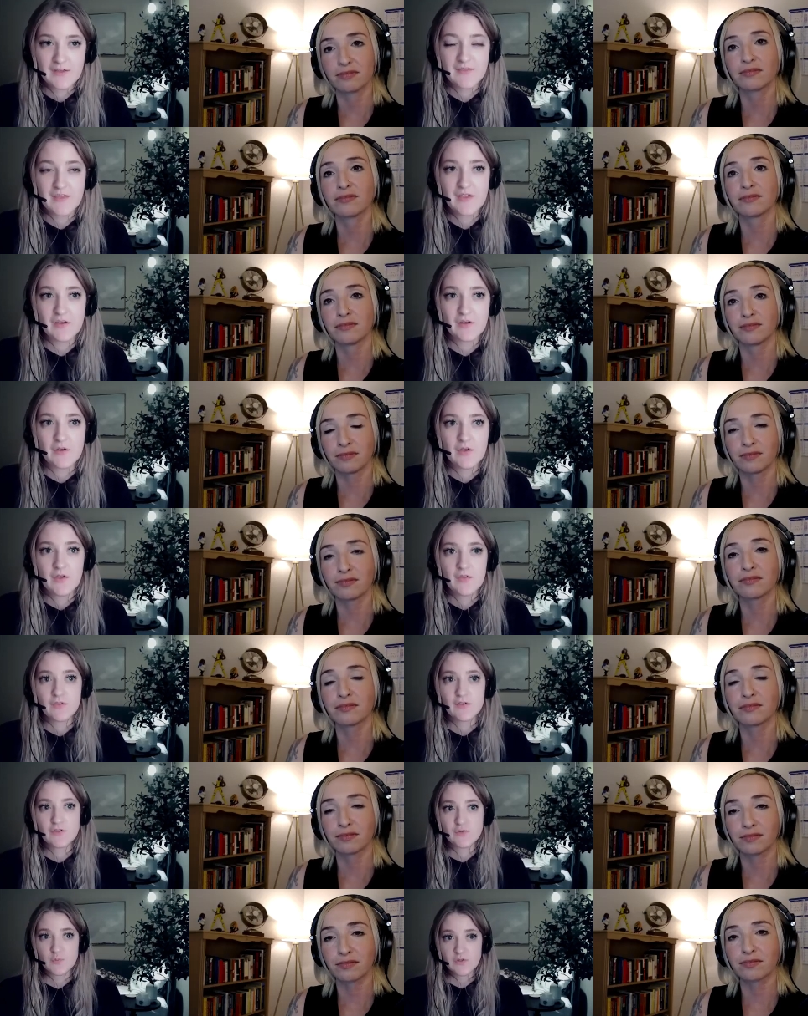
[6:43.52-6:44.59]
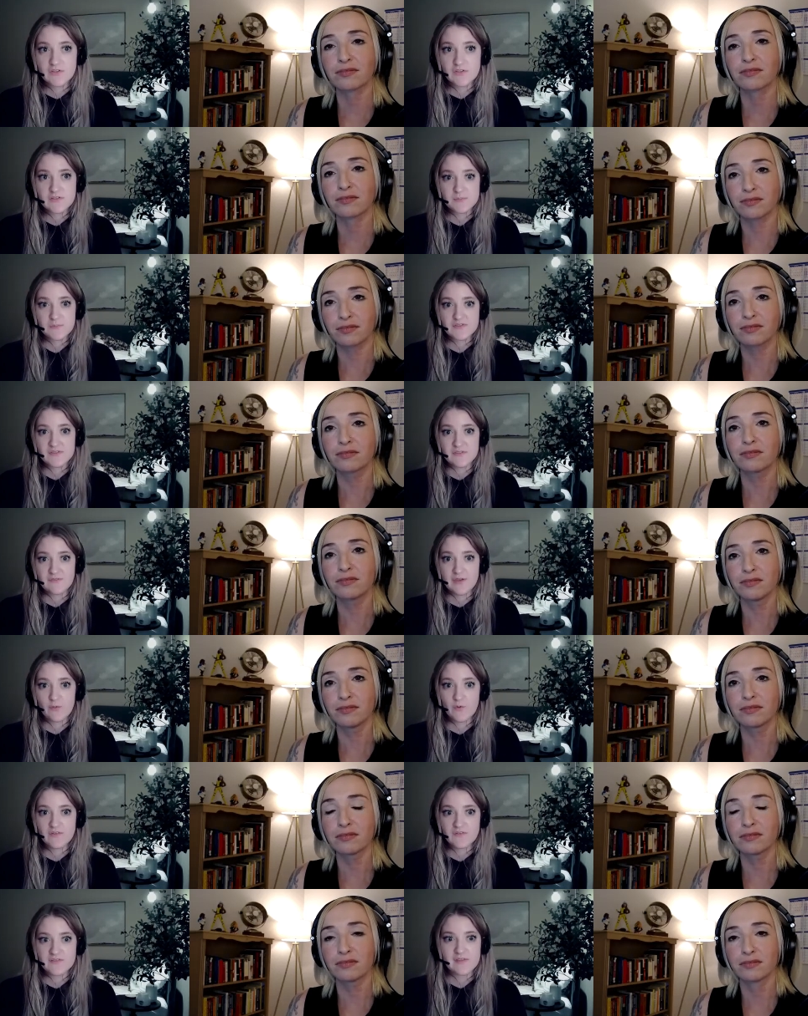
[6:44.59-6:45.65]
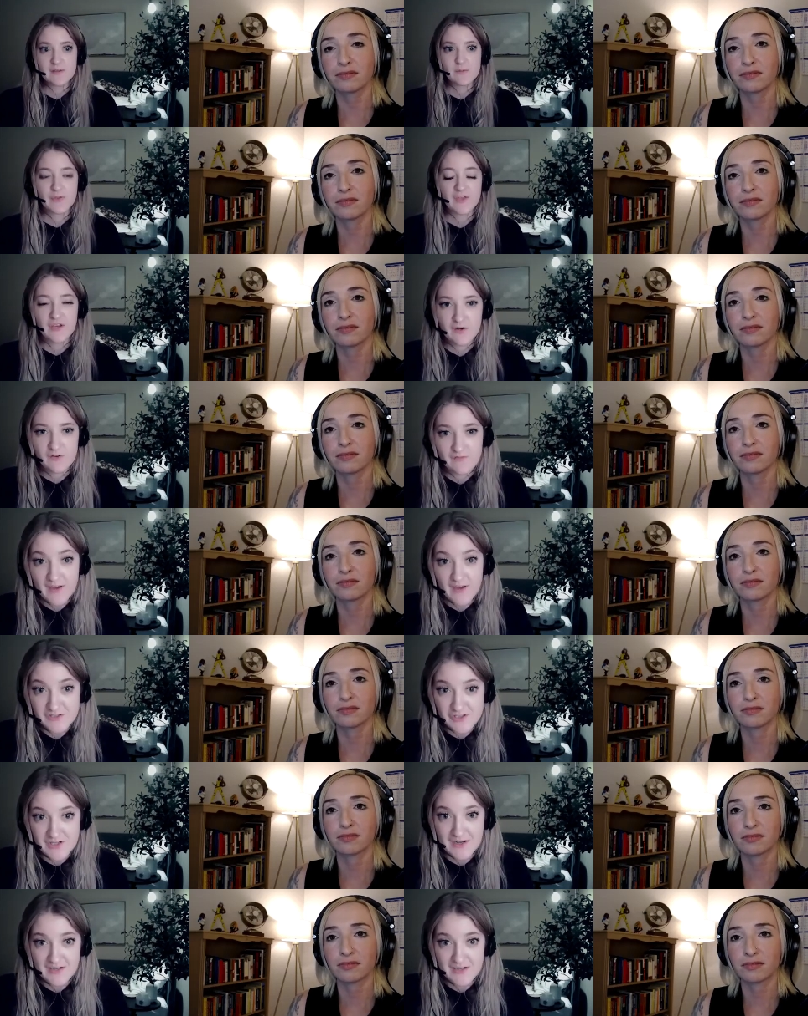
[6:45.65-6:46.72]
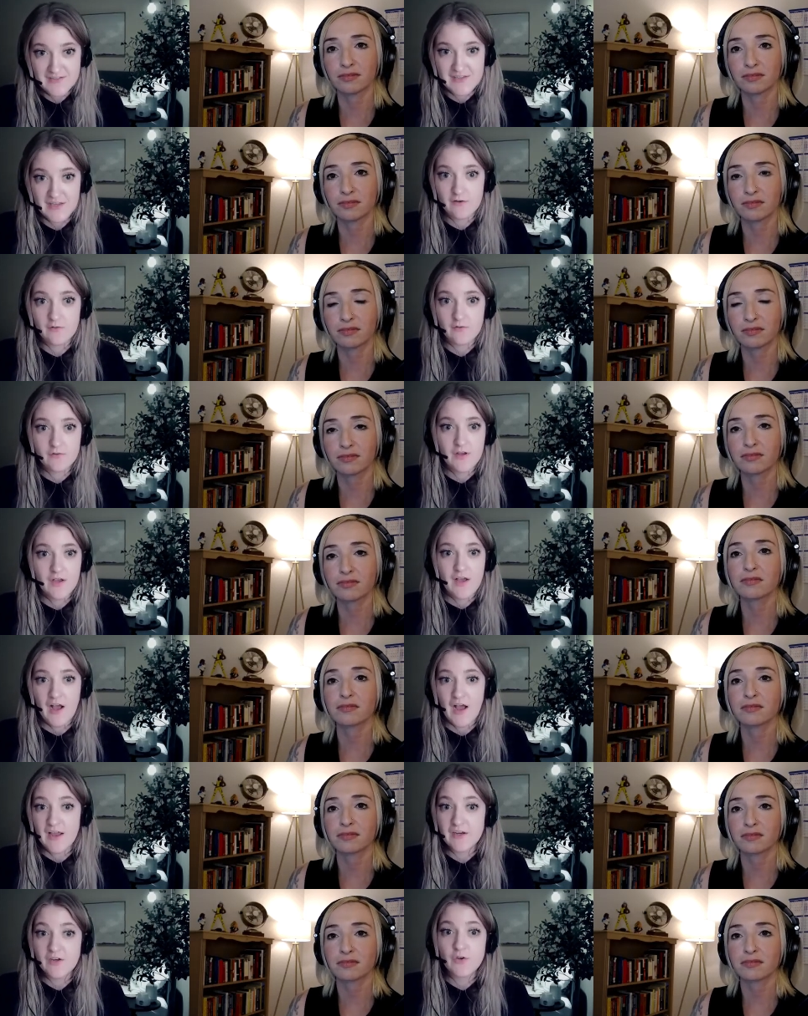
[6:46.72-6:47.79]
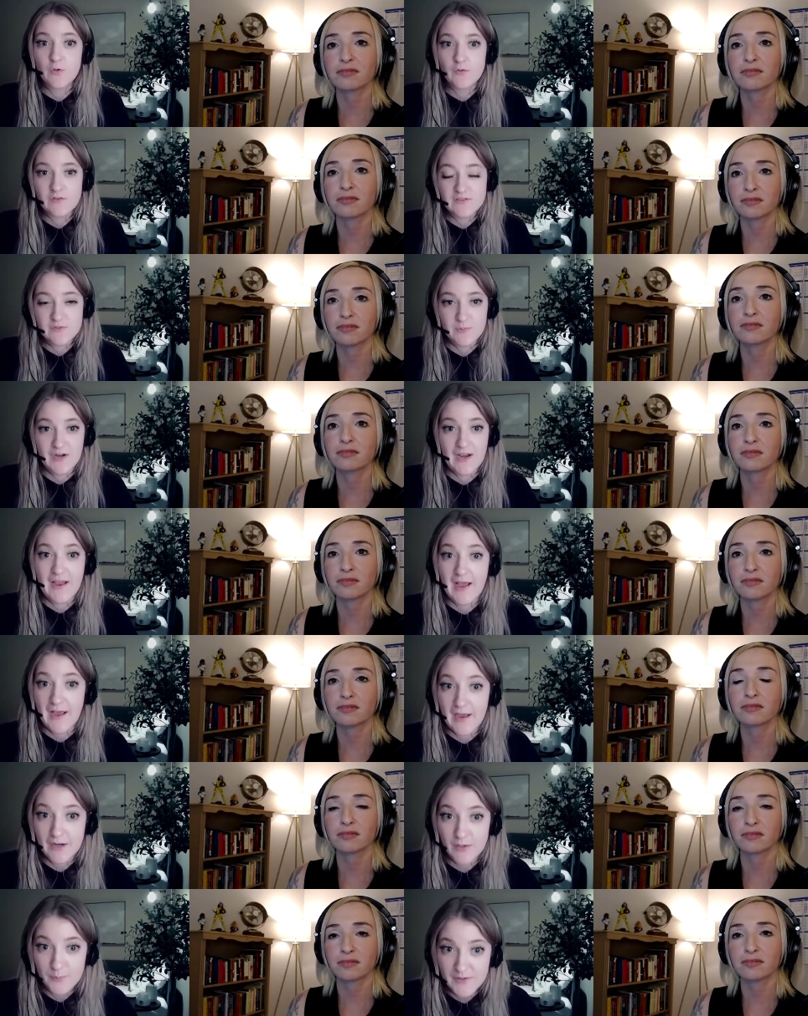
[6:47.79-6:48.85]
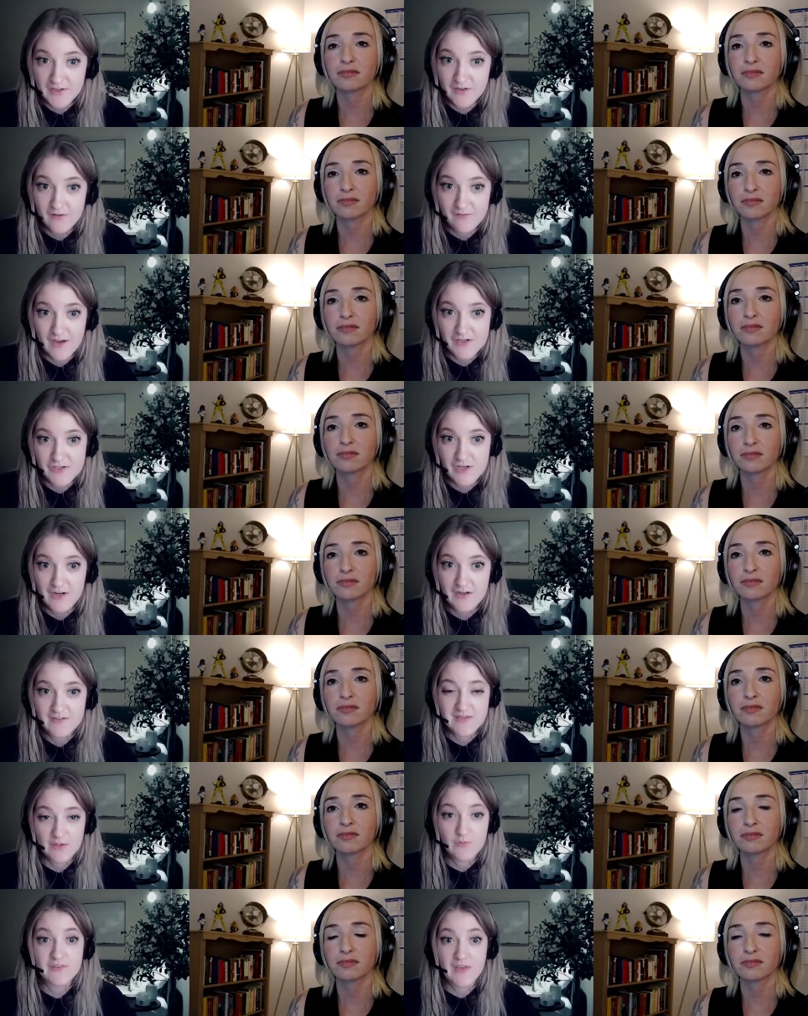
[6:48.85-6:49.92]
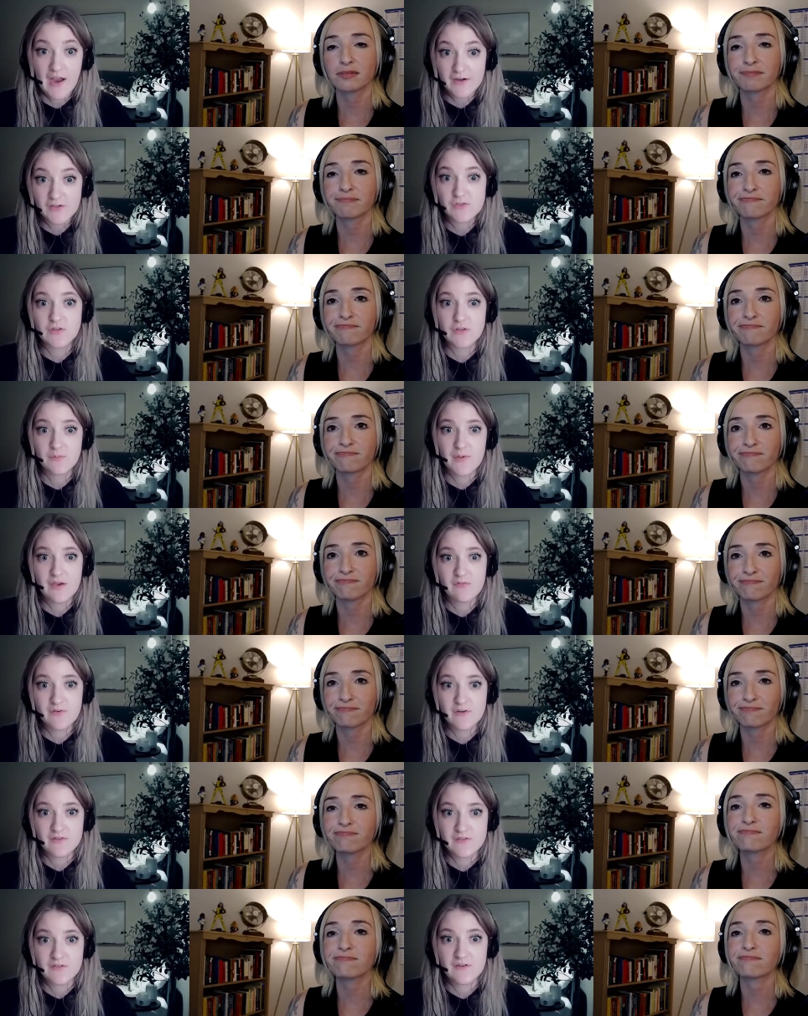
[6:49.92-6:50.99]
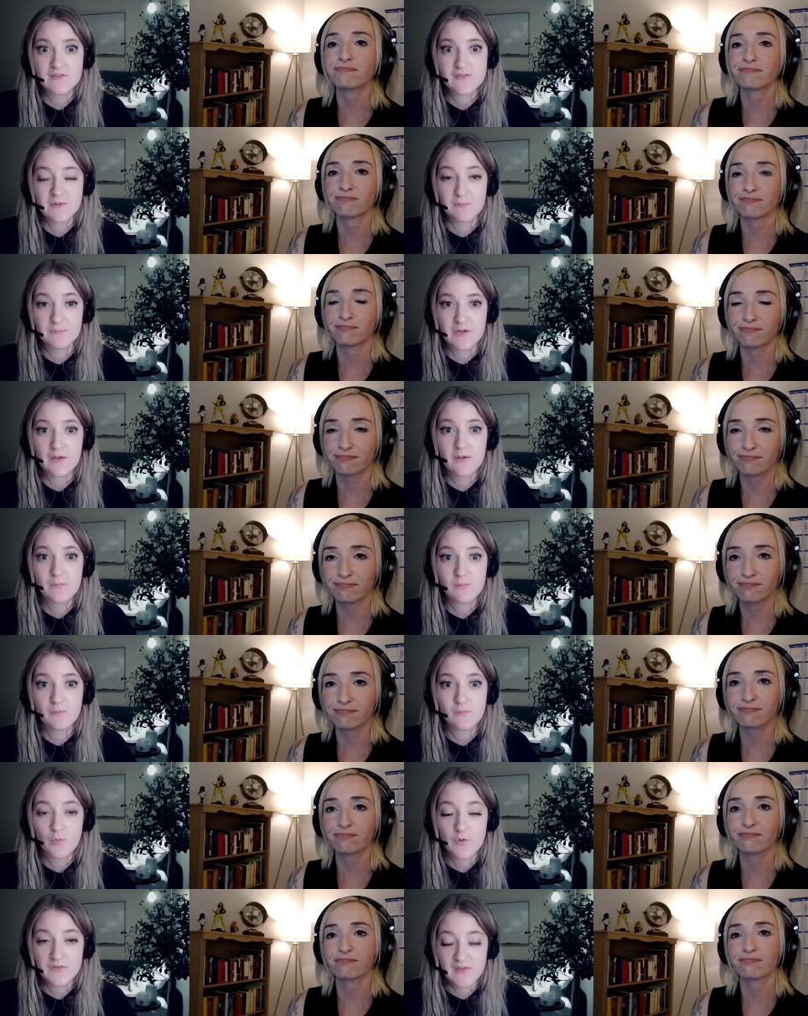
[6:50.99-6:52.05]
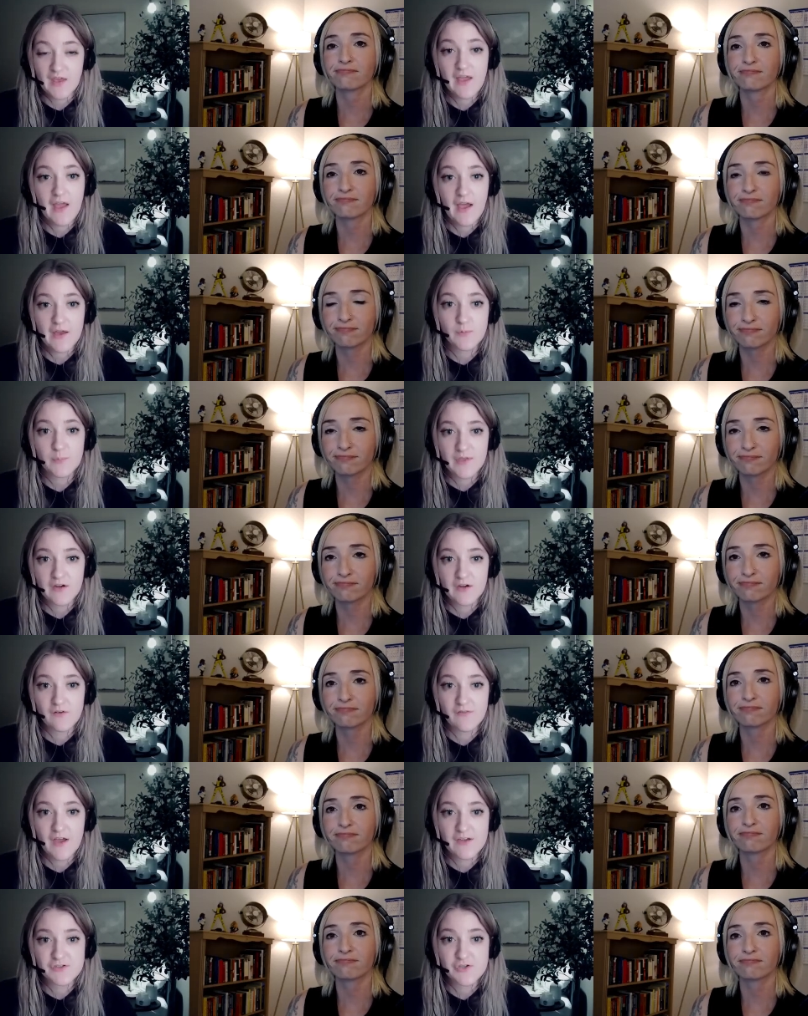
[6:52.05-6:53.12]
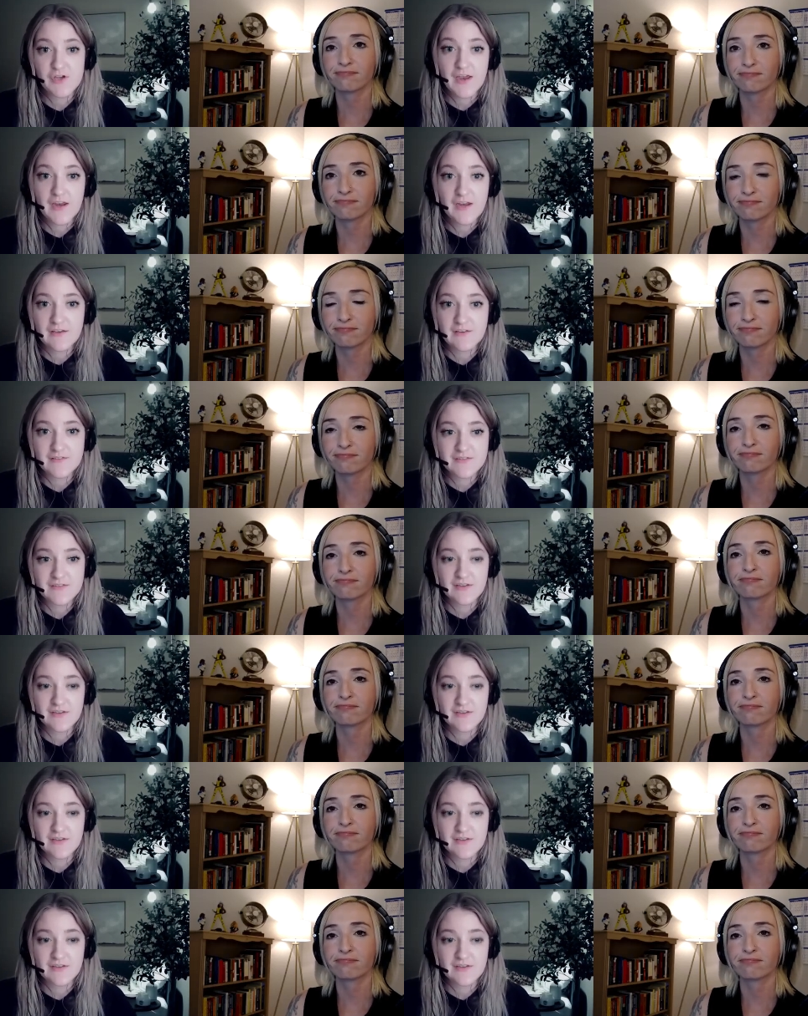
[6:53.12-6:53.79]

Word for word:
Speaker 1: Like there's really specific ones like plantar fasciitis. I don't, I didn't know this when I had plantar fasciitis. That was actually my first C I R S symptom was I had plantar fasciitis.